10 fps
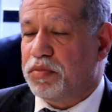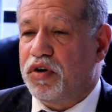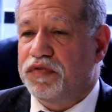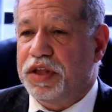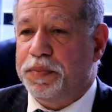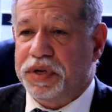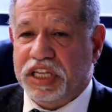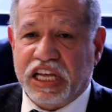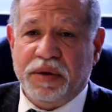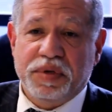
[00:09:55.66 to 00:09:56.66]
of the
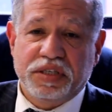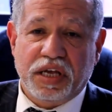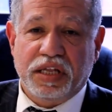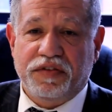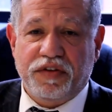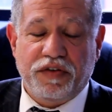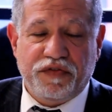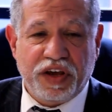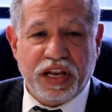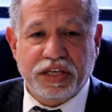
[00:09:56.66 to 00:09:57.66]
predicaments and
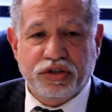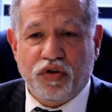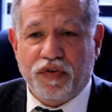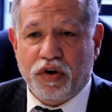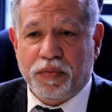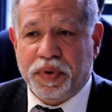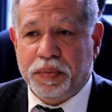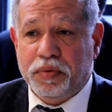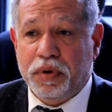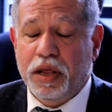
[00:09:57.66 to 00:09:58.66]
feelings of our
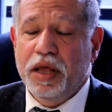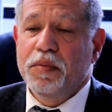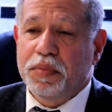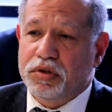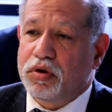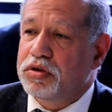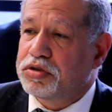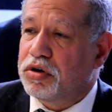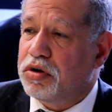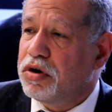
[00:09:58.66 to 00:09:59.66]
people, but
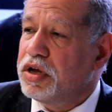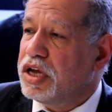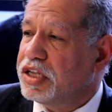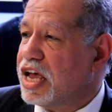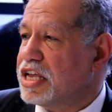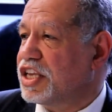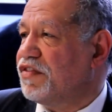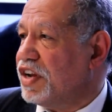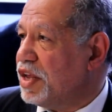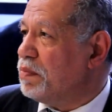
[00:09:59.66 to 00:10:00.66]
also it has
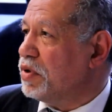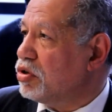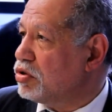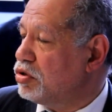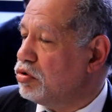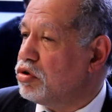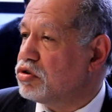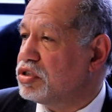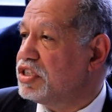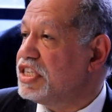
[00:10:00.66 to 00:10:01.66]
given impetus to
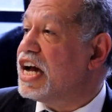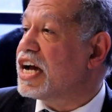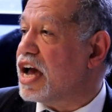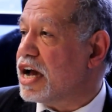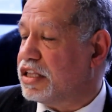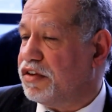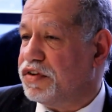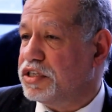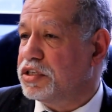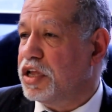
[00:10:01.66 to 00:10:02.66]
those young
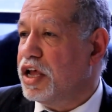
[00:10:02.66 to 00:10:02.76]
activists